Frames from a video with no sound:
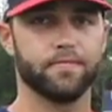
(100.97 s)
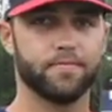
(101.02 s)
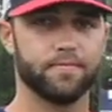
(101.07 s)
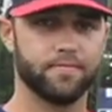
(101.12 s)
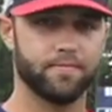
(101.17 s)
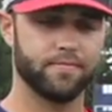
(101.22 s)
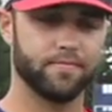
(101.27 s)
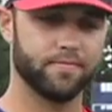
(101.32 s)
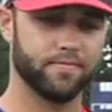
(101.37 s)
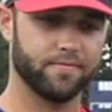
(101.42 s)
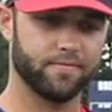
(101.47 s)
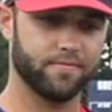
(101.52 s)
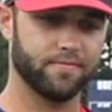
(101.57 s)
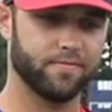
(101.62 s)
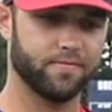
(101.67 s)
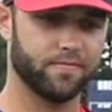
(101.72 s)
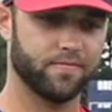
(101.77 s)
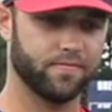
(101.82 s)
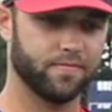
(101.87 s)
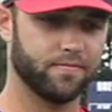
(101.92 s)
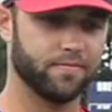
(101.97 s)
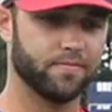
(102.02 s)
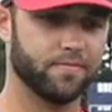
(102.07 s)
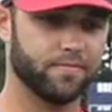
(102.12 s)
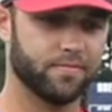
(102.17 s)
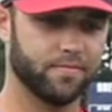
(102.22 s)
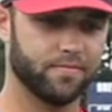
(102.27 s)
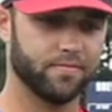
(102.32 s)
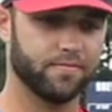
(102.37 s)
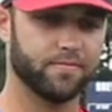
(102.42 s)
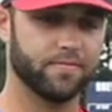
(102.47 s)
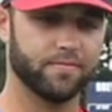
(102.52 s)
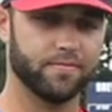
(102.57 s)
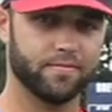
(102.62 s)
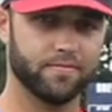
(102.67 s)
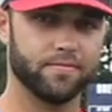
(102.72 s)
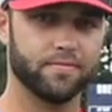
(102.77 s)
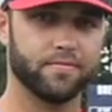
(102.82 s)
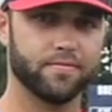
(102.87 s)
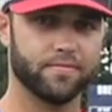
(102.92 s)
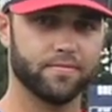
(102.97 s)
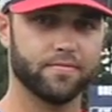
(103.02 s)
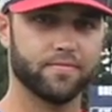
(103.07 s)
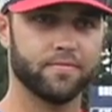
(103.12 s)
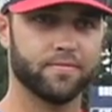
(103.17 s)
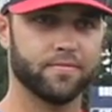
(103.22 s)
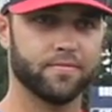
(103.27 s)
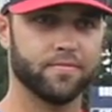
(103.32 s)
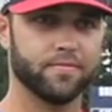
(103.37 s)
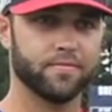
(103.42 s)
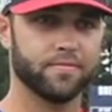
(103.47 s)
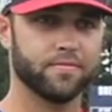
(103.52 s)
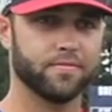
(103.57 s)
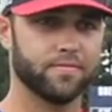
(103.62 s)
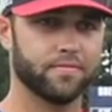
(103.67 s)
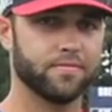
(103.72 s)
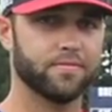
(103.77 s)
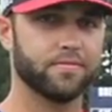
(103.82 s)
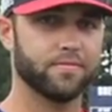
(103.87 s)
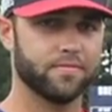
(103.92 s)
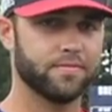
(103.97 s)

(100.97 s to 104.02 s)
(not speaking)